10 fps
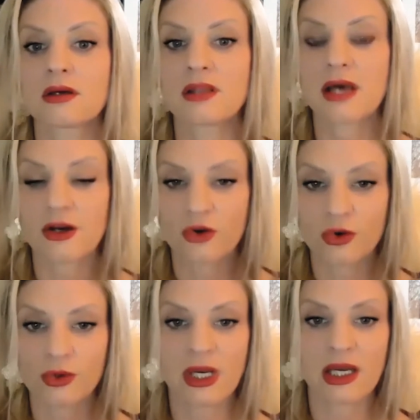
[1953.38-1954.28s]
that are
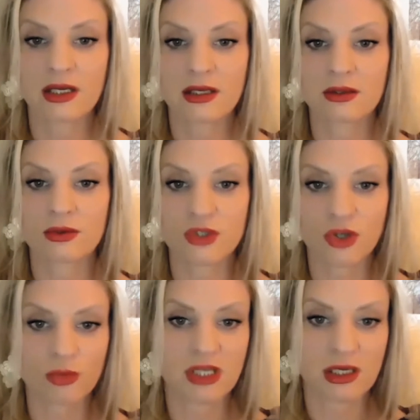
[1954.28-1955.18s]
creating those
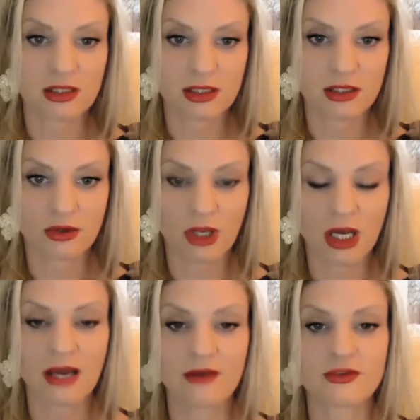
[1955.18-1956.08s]
circumstances in their
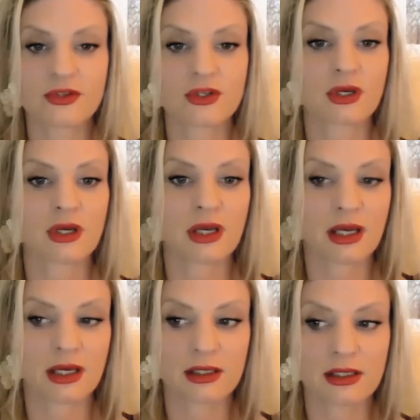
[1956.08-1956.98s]
lives.
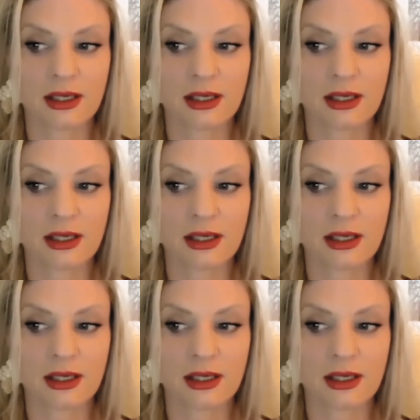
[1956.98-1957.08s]
And,